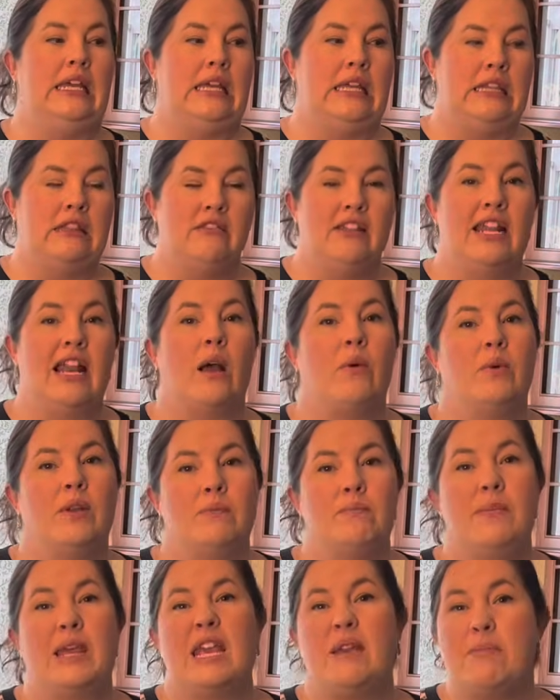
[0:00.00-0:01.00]
then I would
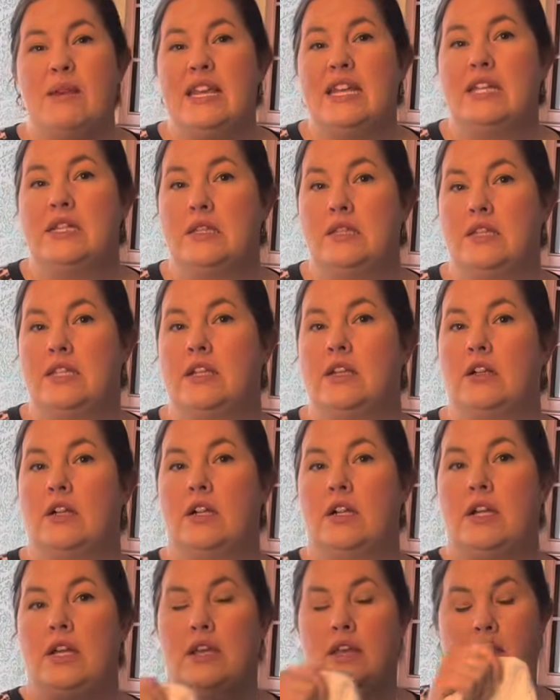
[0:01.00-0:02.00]
maybe consider
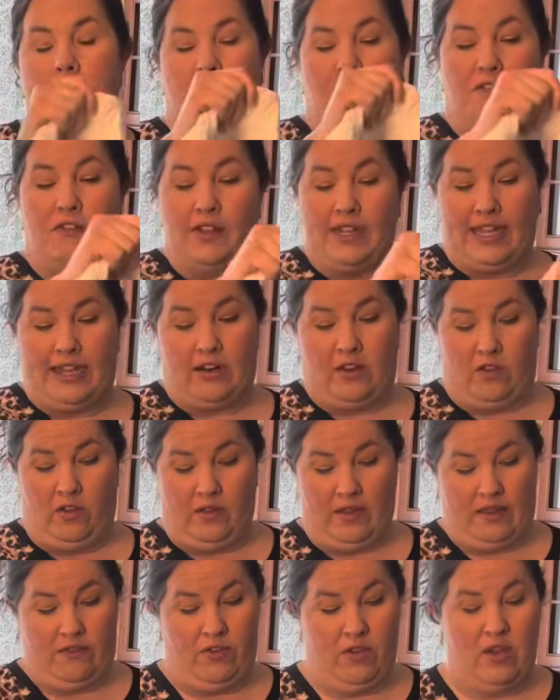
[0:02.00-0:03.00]
flannel
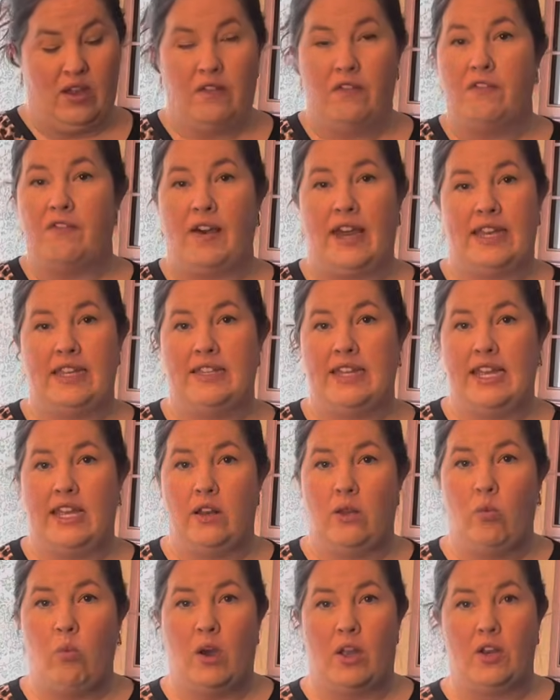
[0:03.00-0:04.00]
if you can find it in
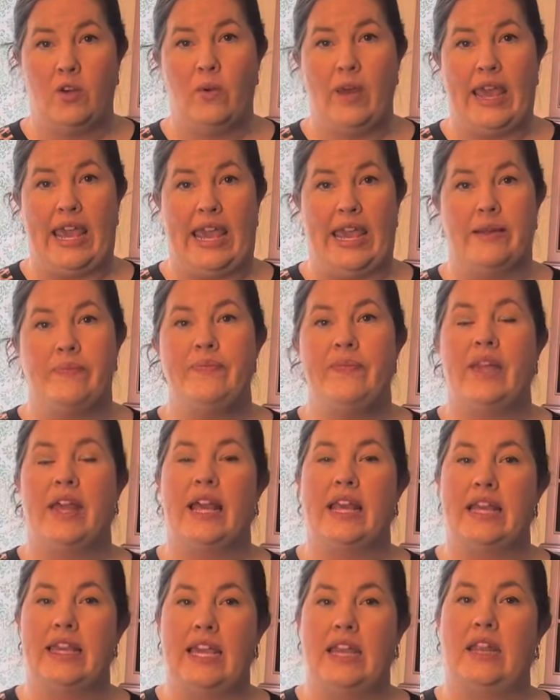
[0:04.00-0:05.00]
a 108.
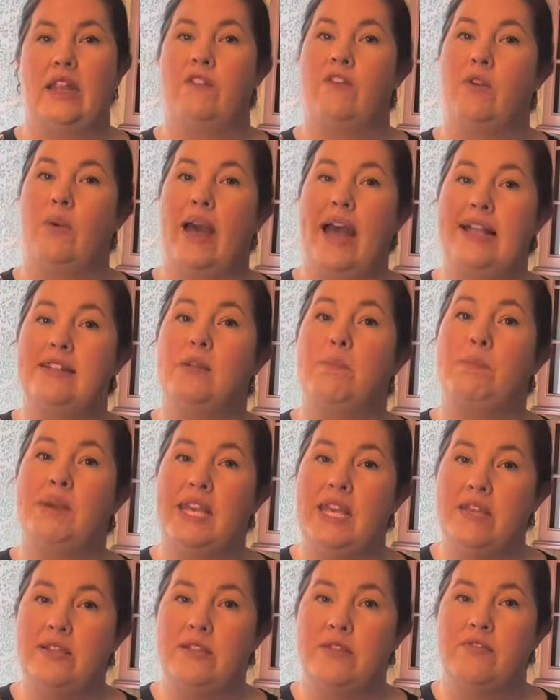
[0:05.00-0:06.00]
Again, if you had to
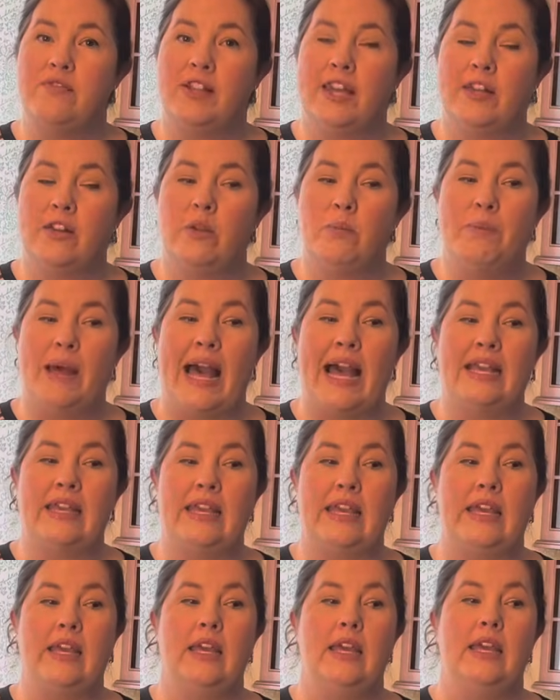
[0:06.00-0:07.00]
piece a flannel
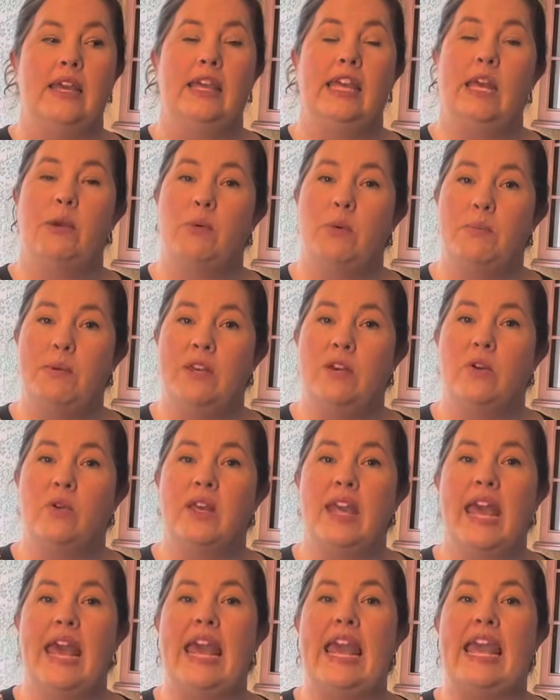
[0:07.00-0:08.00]
backing, it would be
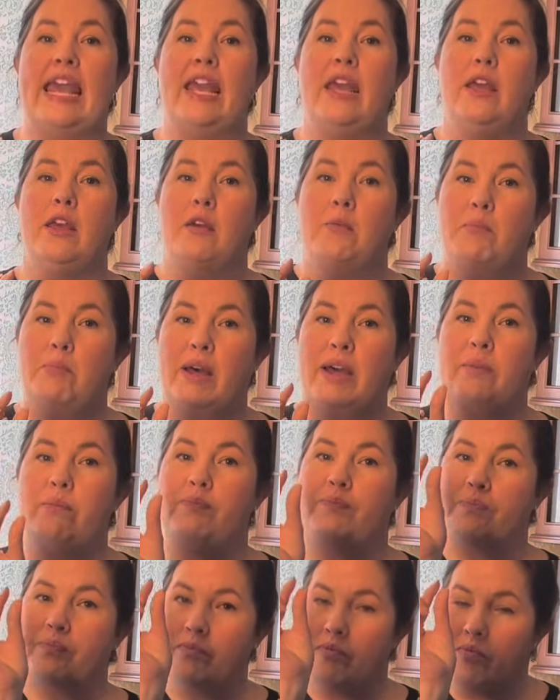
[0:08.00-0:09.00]
okay, but
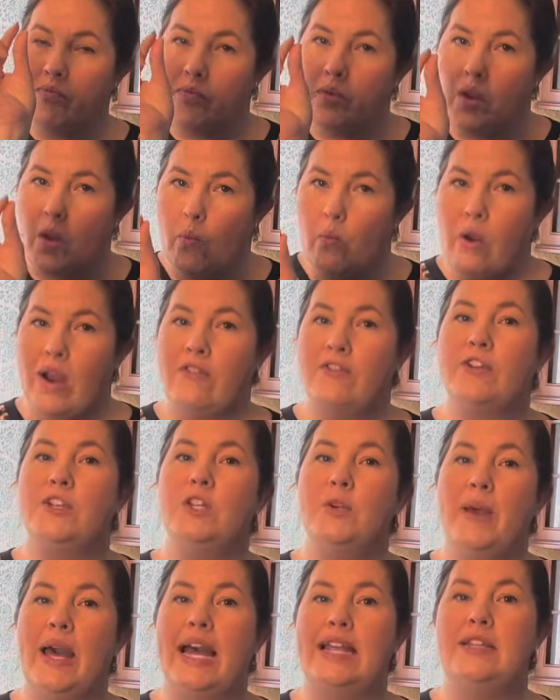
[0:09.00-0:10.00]
wherever you
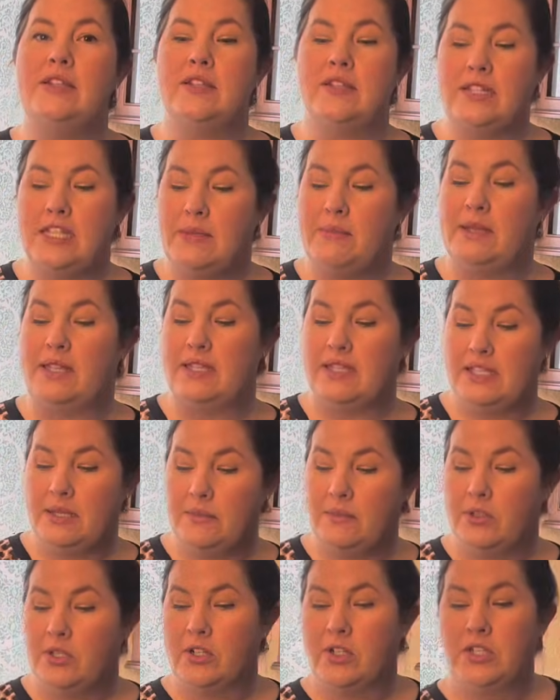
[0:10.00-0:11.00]
had to seam it,
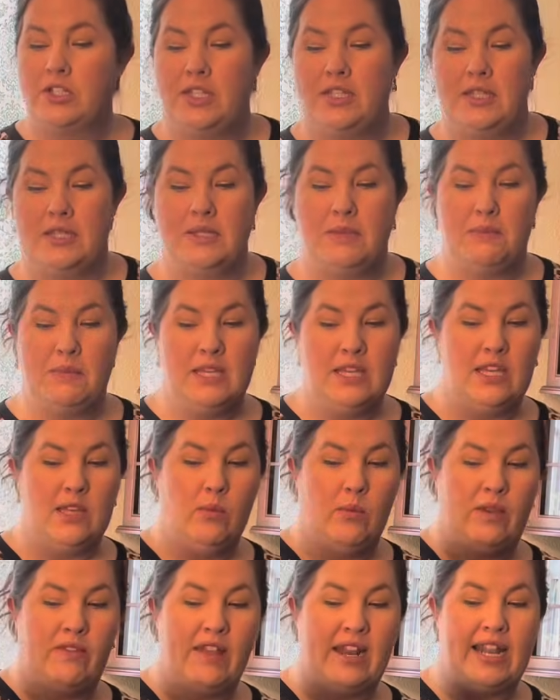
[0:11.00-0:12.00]
similar to this Minky
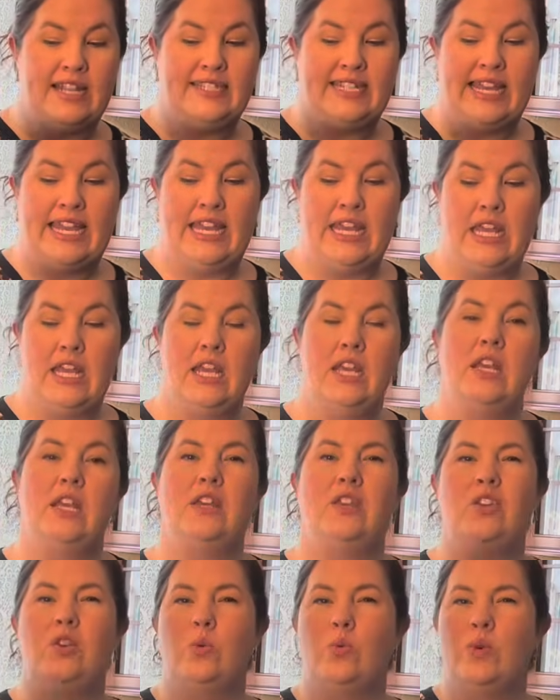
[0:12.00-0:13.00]
one that I did,
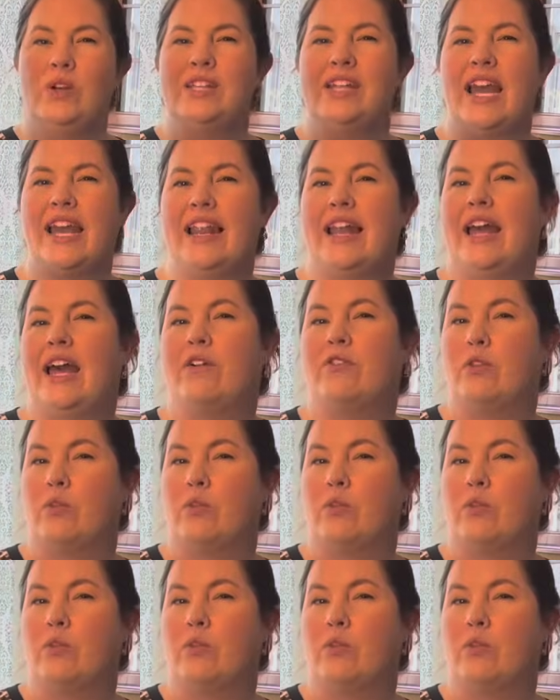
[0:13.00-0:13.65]
you would kind of have a